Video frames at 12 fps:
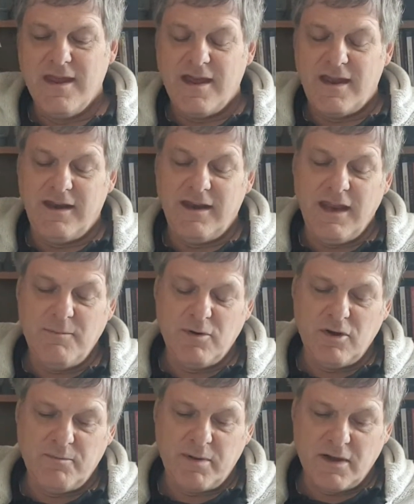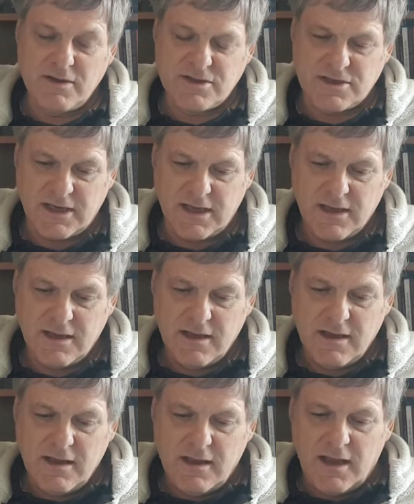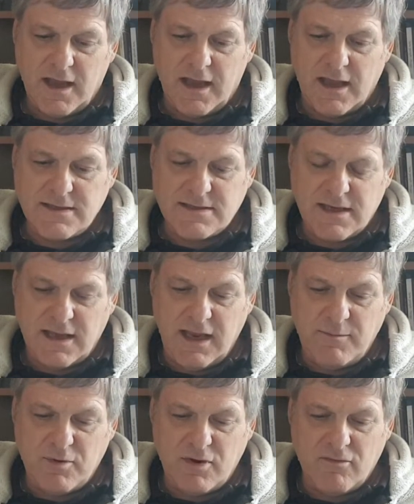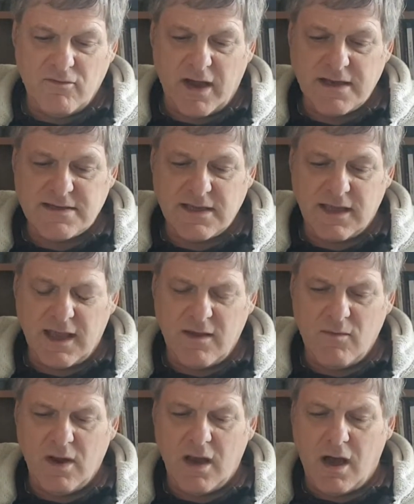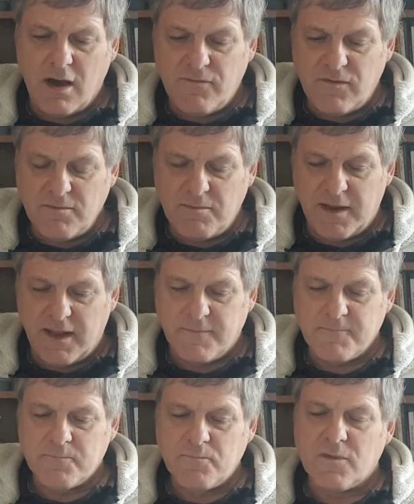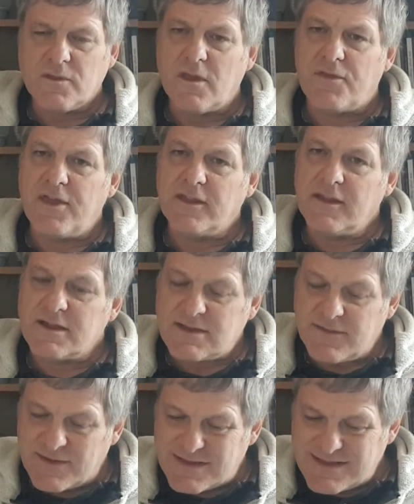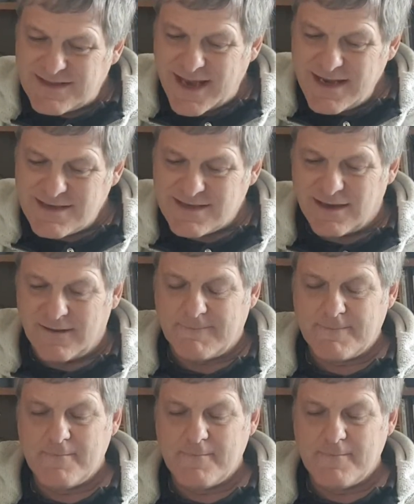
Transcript: And in Hebrew poetry and Hebrew writing, it will often be the thing that's at the center